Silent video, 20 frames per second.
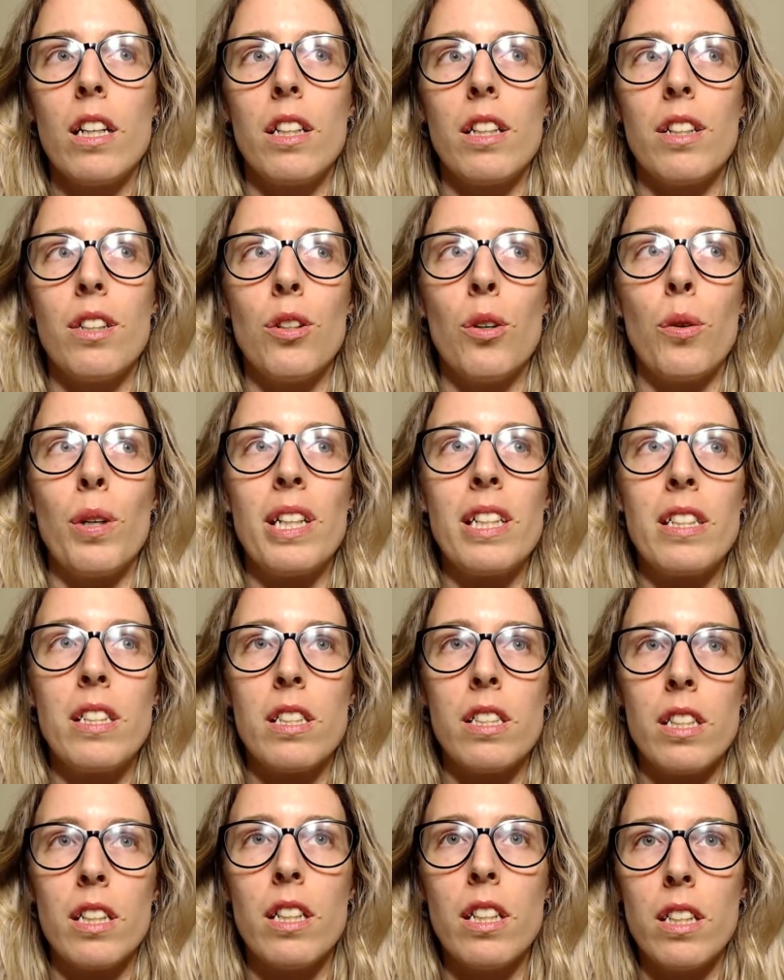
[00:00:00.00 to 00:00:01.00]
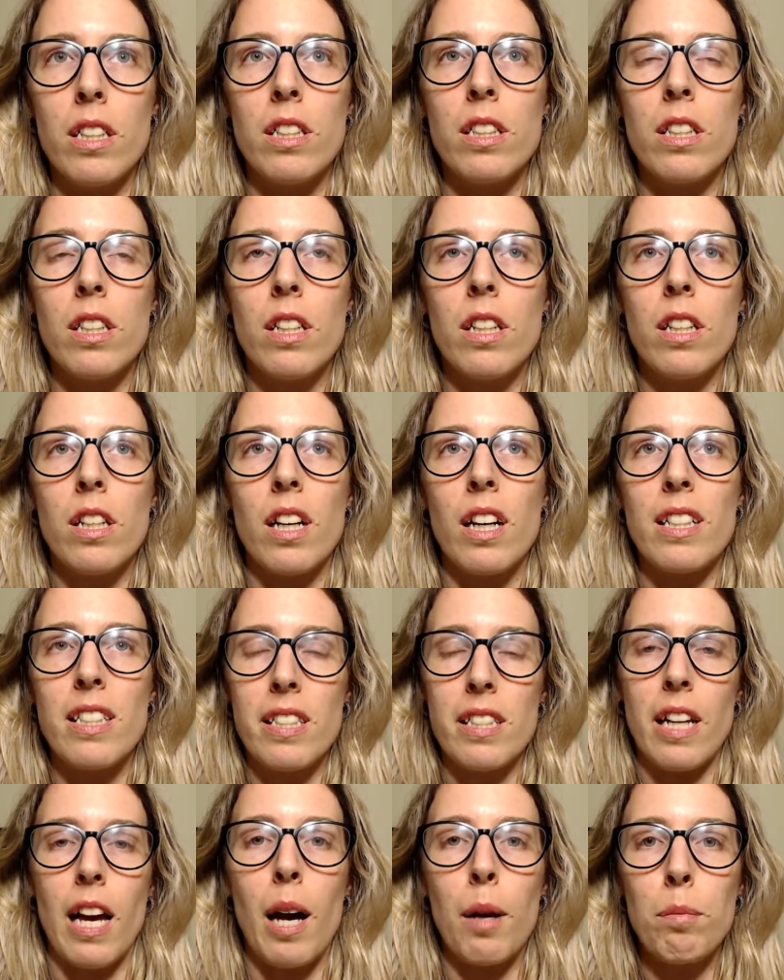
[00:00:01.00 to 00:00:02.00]
it did
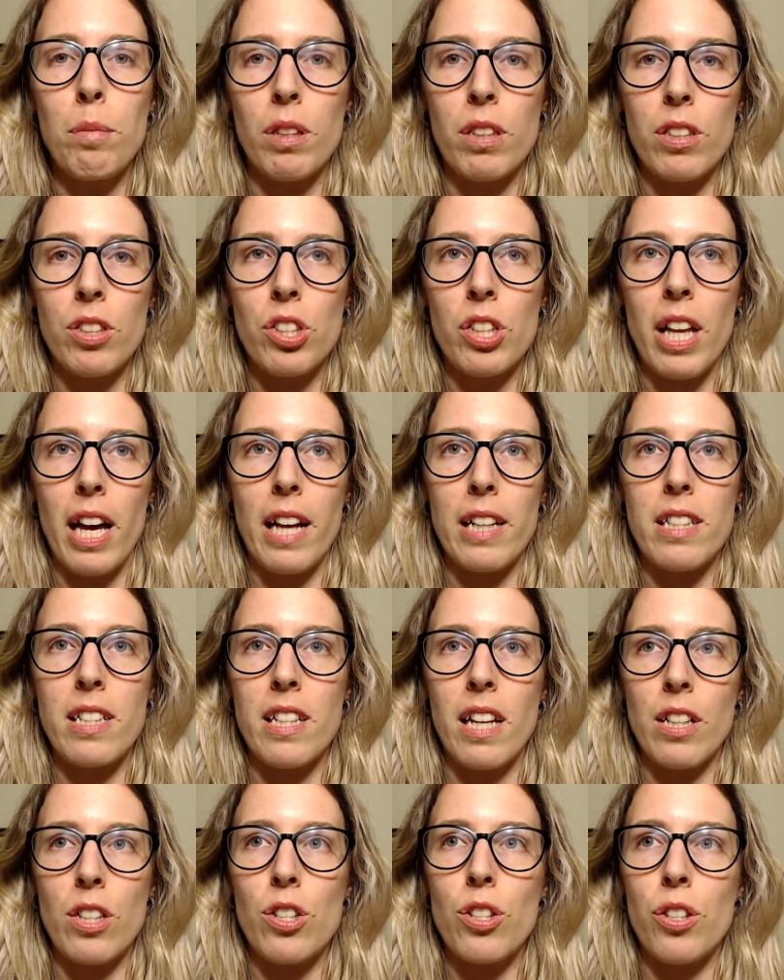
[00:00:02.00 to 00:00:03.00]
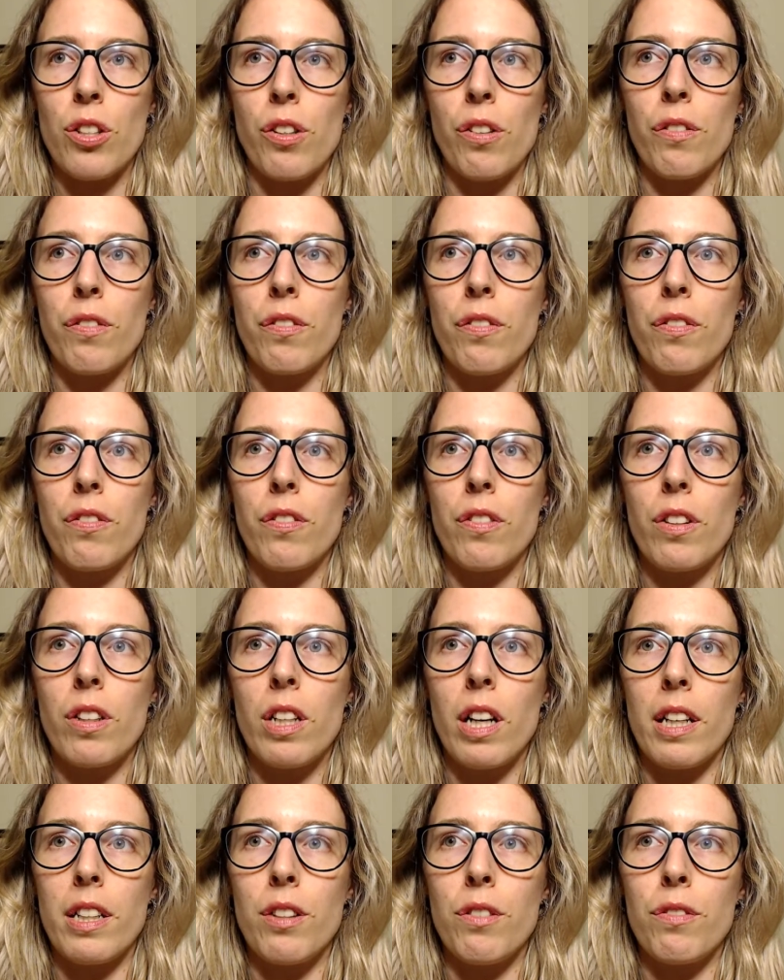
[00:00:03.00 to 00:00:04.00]
establish that sense of
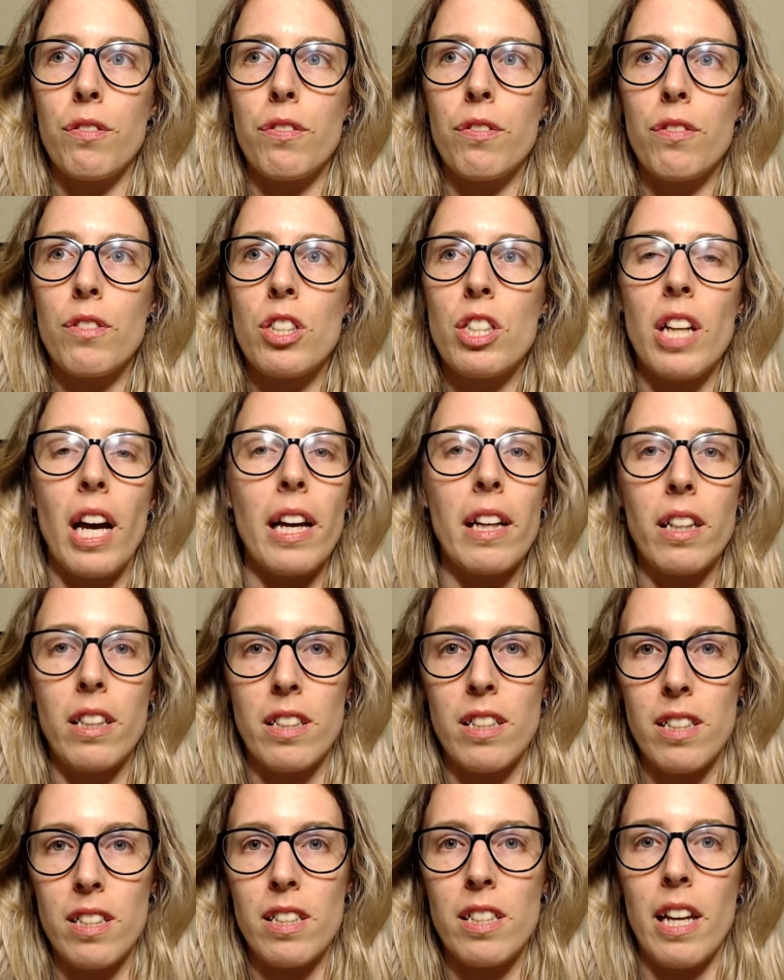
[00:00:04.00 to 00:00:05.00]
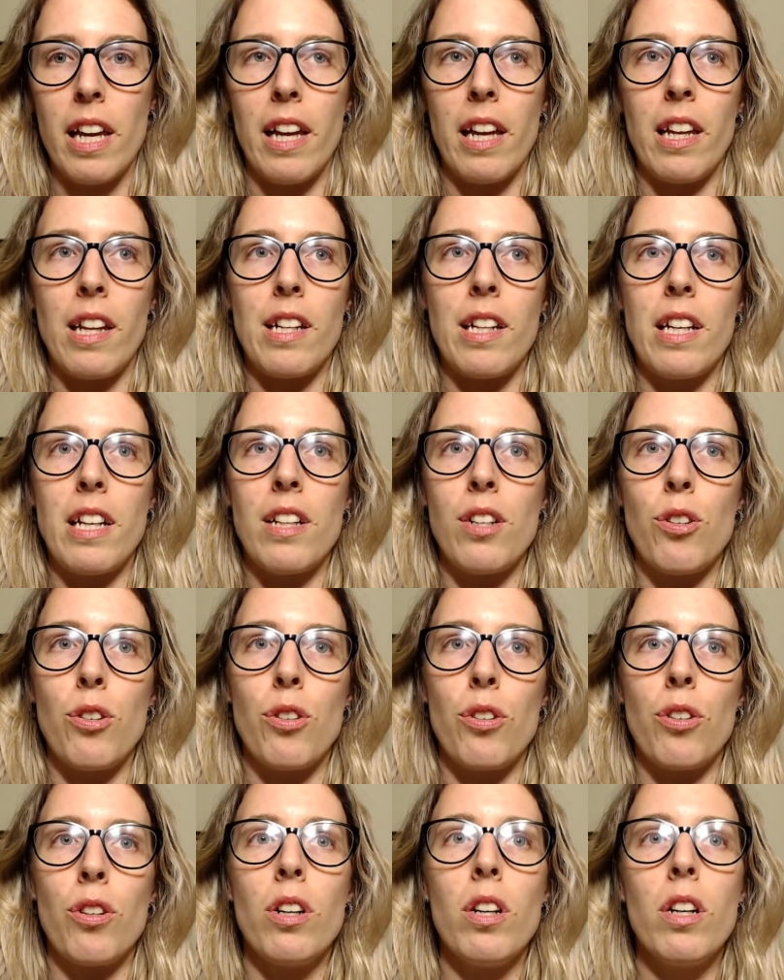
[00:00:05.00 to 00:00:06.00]
kind of silence and
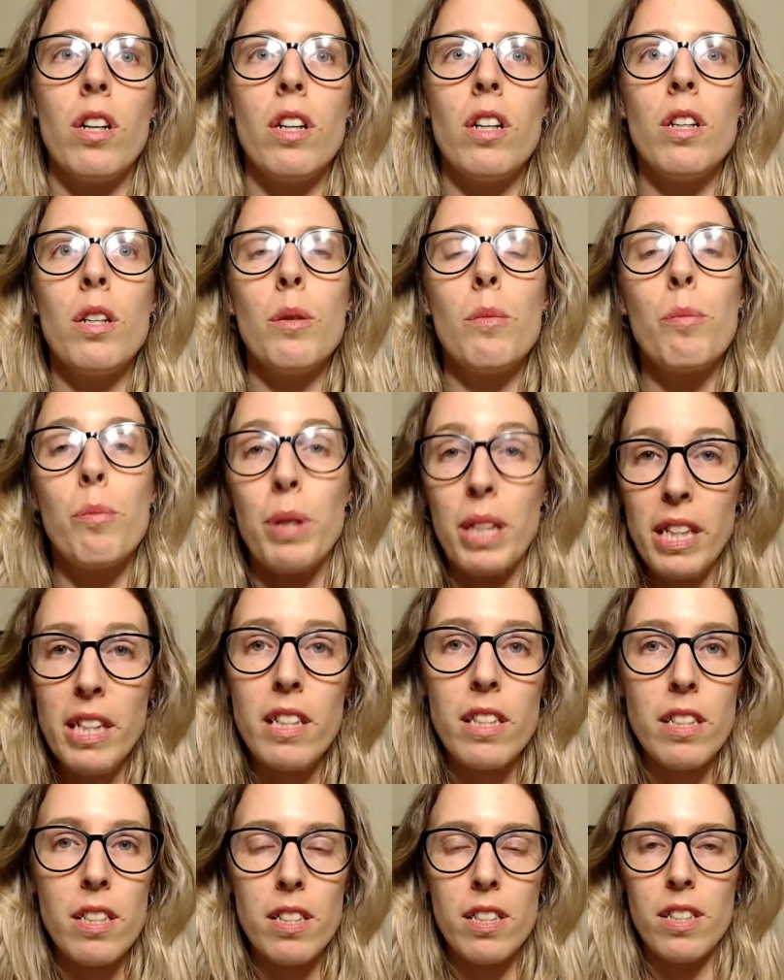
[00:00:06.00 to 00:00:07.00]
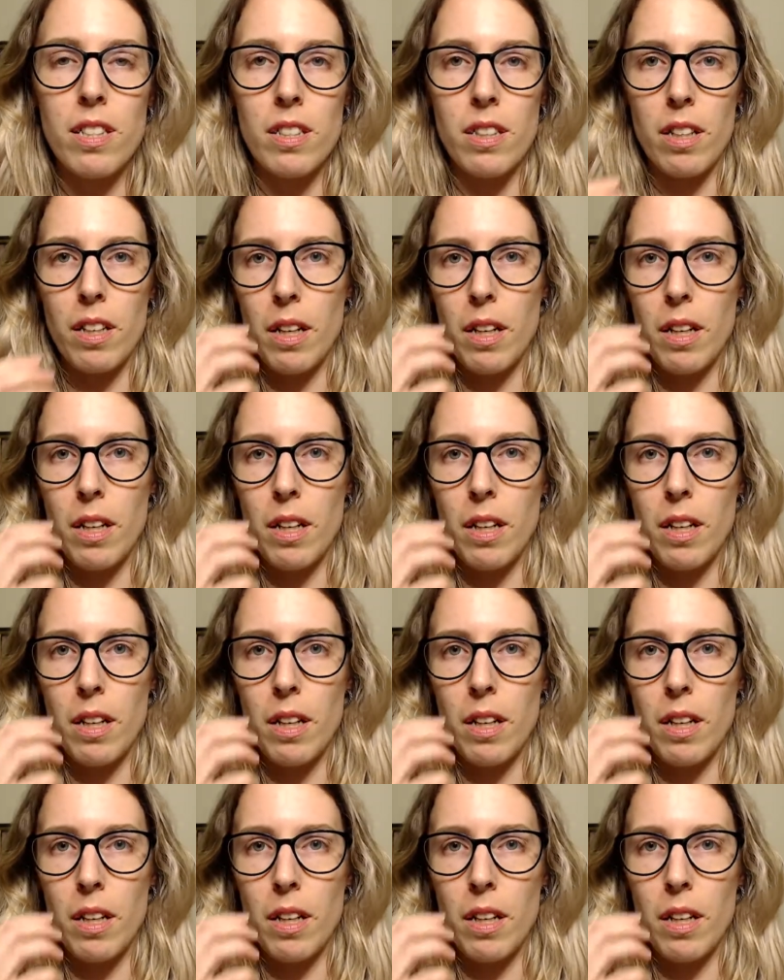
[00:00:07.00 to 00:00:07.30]
inner peace